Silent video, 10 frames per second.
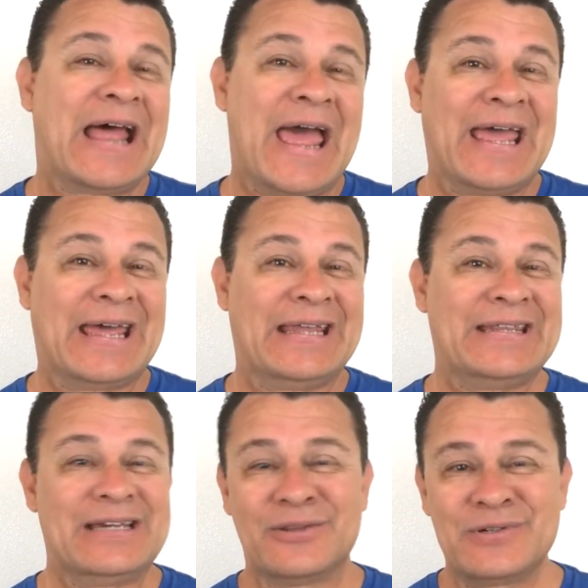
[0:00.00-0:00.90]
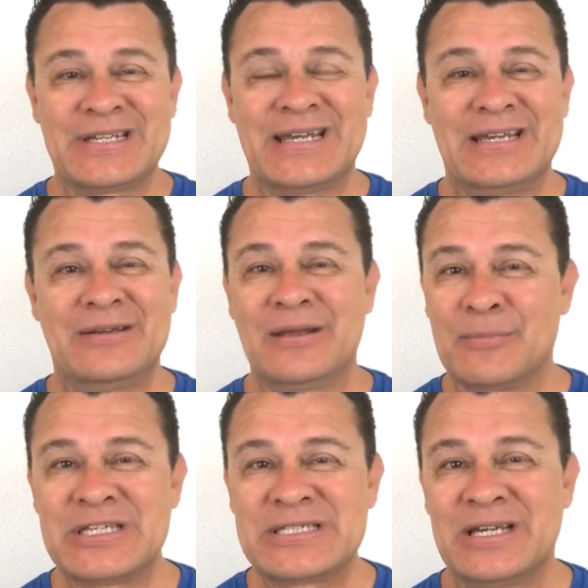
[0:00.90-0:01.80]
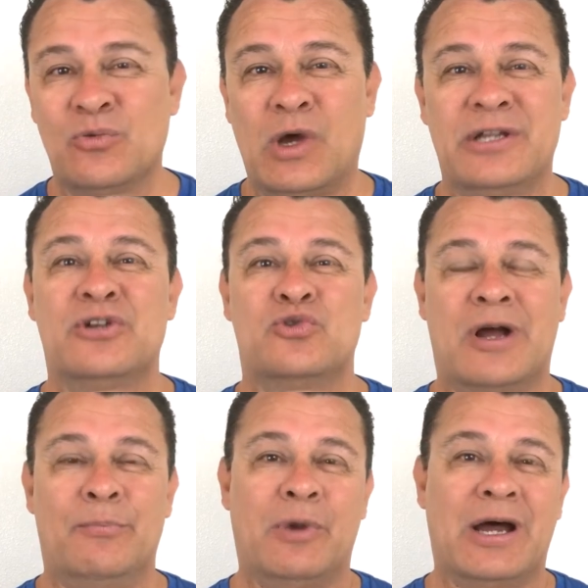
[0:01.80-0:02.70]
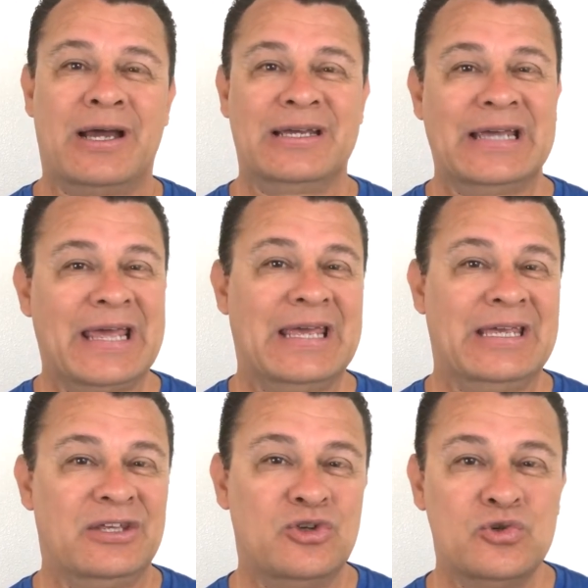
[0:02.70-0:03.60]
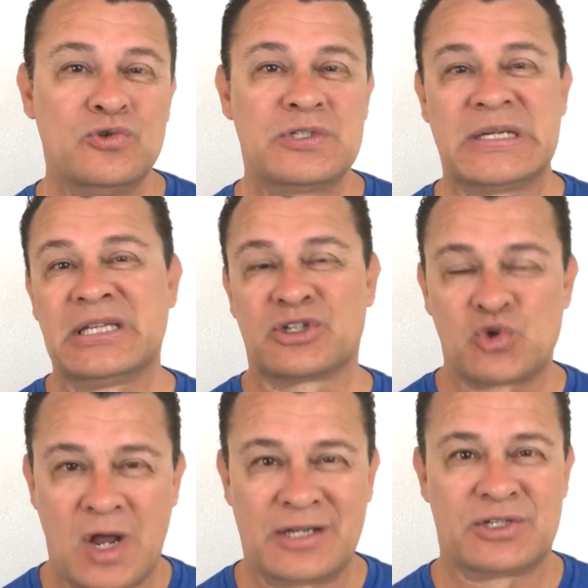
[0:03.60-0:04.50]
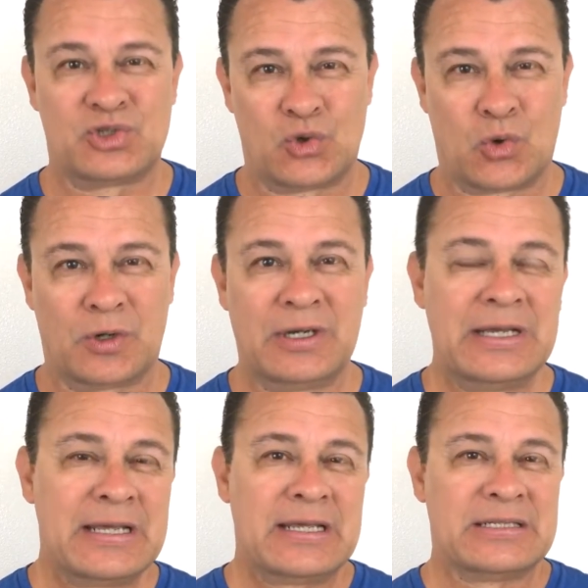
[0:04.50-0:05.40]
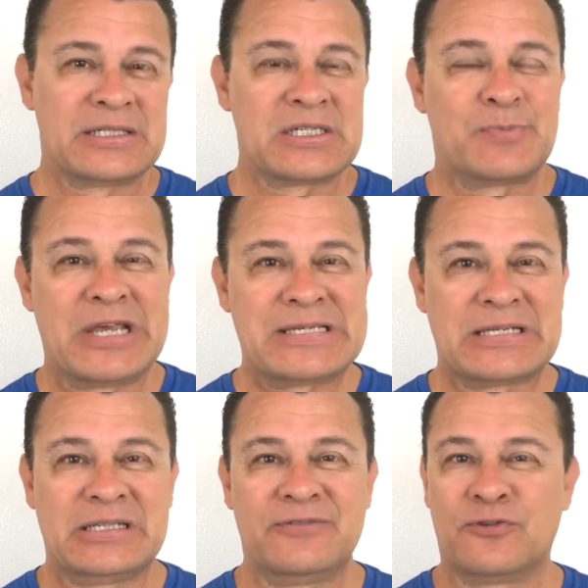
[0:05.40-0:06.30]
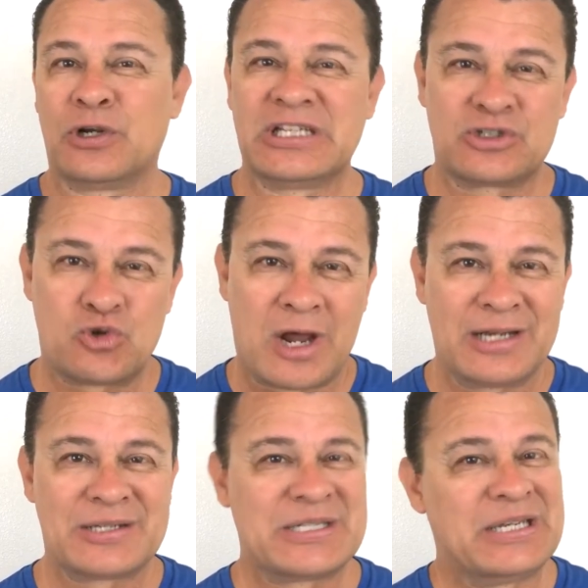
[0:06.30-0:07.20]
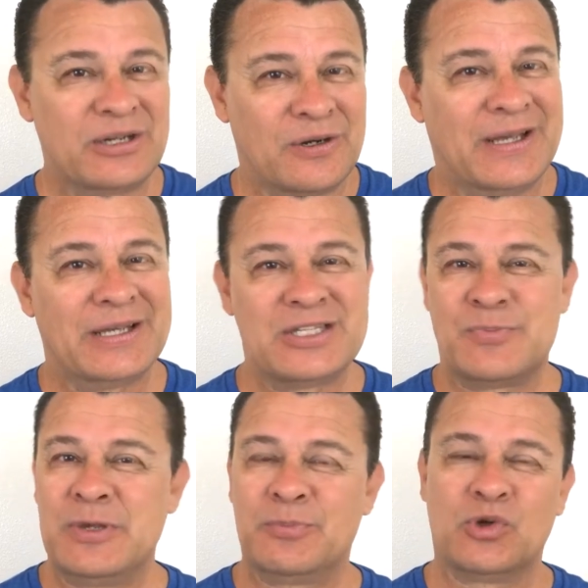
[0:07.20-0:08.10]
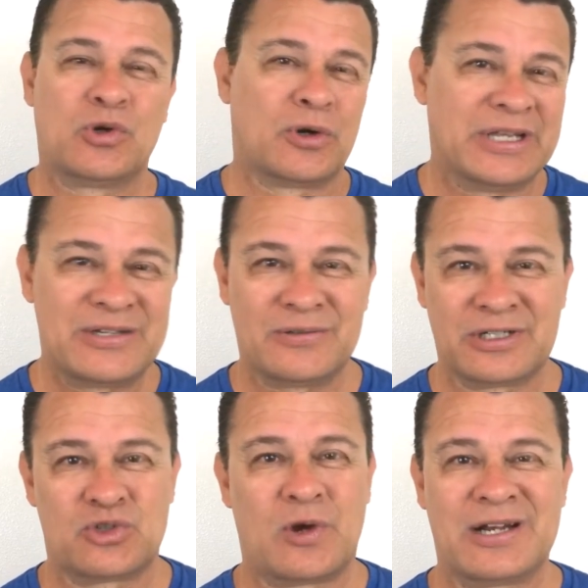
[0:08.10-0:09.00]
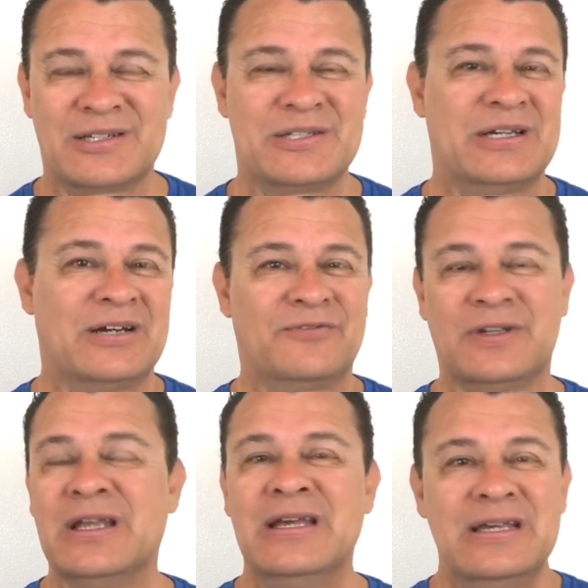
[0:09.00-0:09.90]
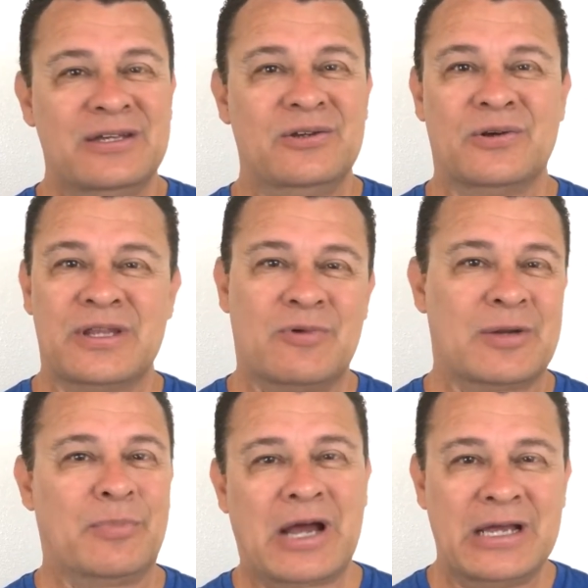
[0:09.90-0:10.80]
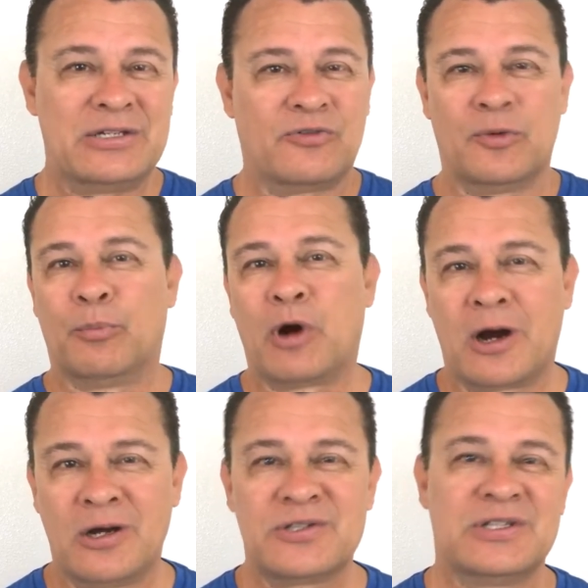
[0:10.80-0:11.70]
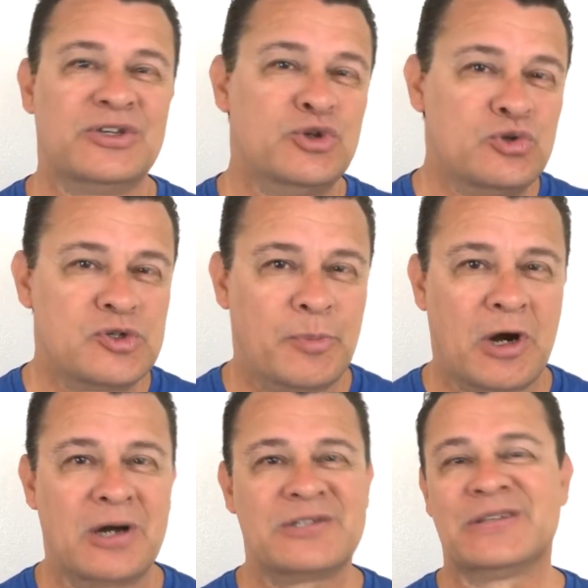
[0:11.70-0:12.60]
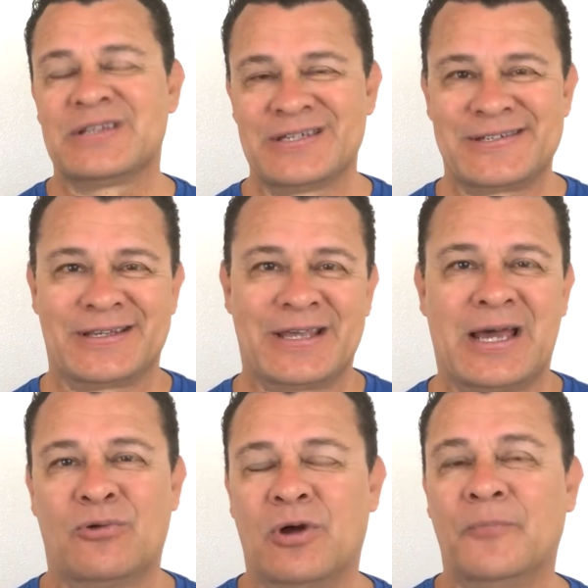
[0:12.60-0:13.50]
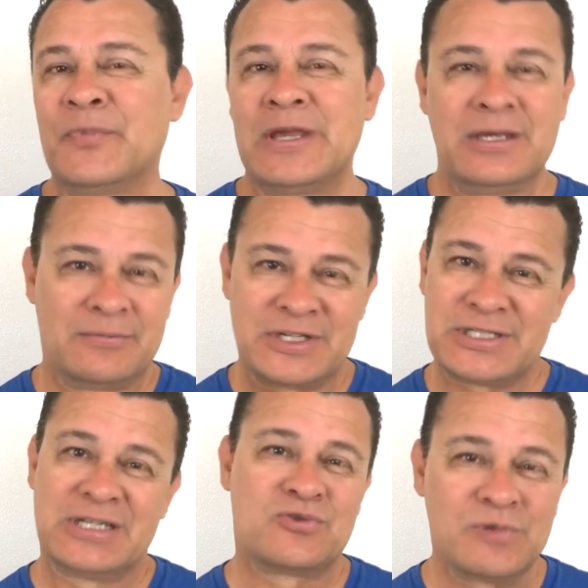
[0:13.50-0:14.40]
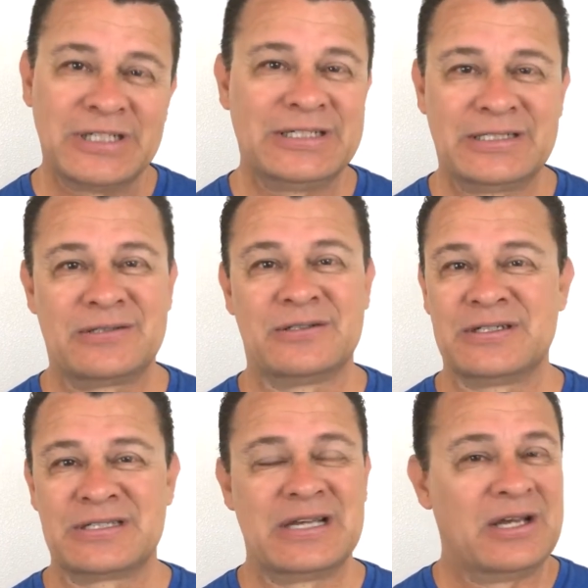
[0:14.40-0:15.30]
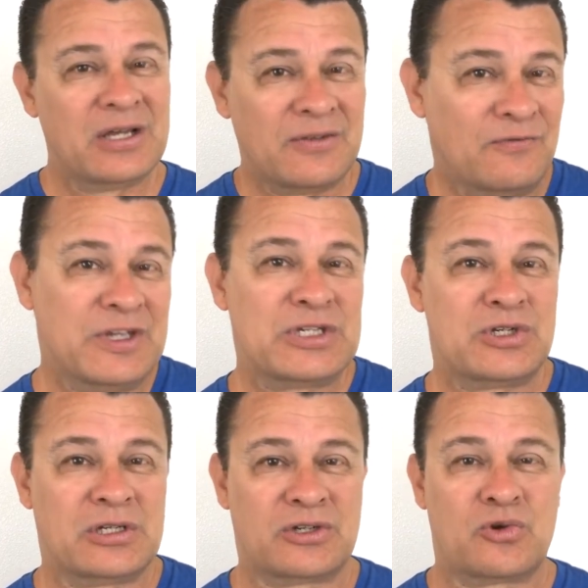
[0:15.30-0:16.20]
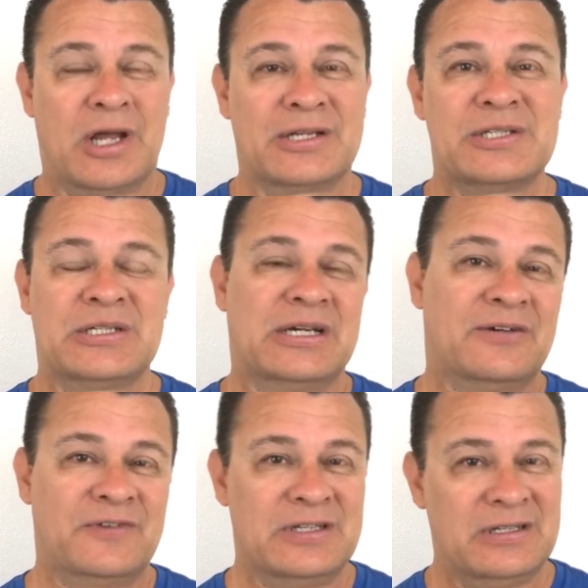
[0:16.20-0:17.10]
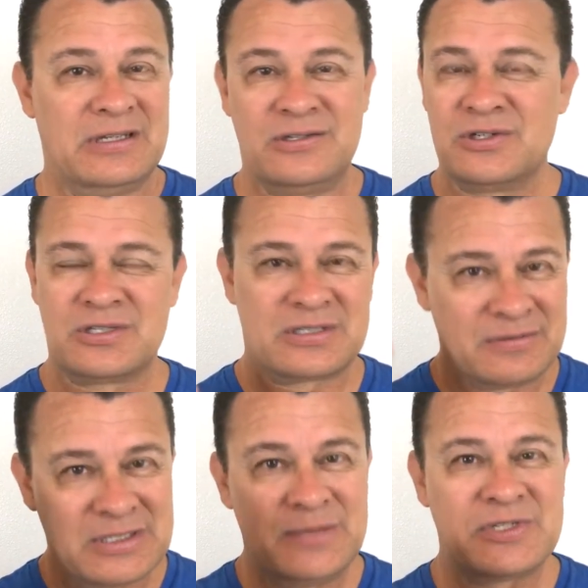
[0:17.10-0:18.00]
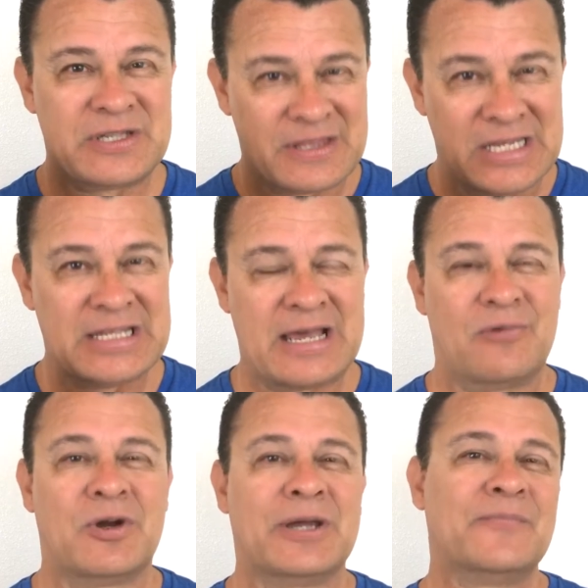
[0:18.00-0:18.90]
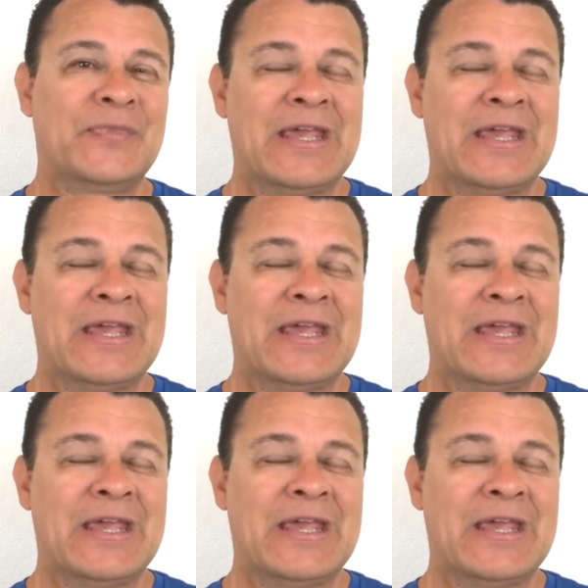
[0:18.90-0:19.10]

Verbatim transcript: And the other day my son wanted to drop by a used electronics store. This is basically for electronics gearheads, people who are into electronic stuff and you know they want to buy different parts and used parts and things like that. Well, my son's really into this vintage electronic stuff. He, he just seems to think that way.